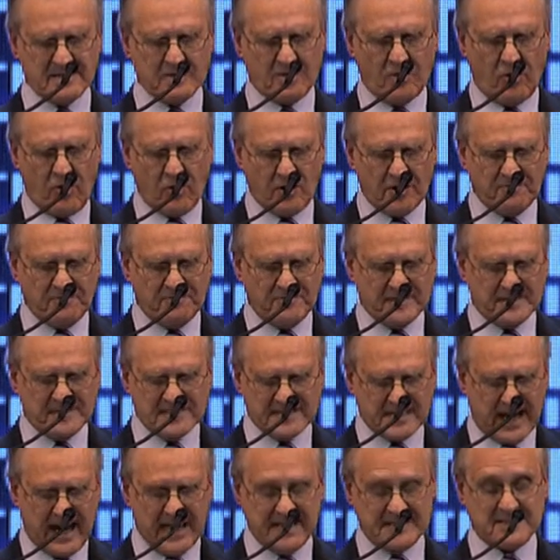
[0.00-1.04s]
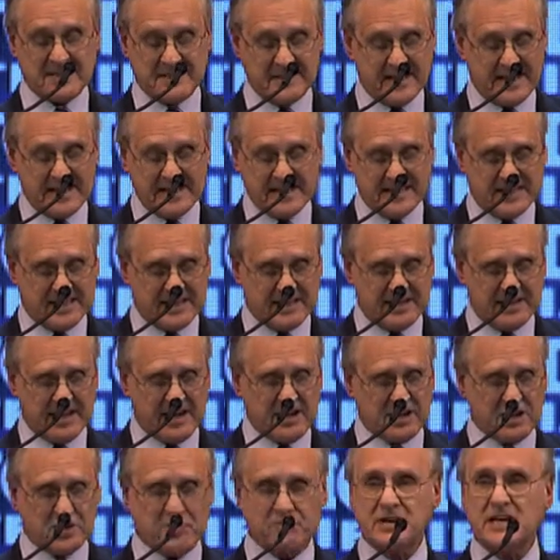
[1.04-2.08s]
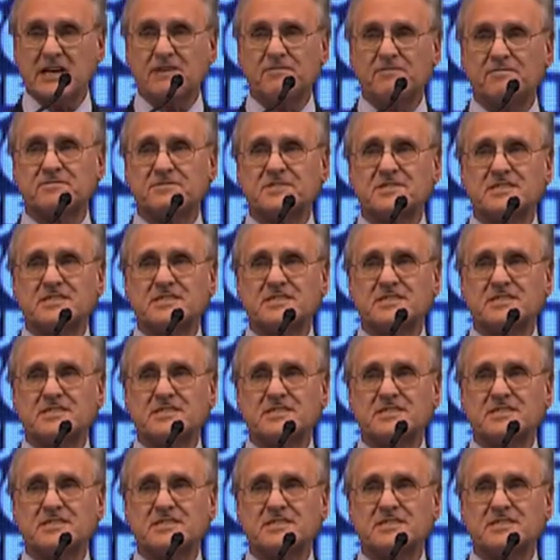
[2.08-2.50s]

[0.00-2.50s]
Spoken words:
orphans isolated in their grief,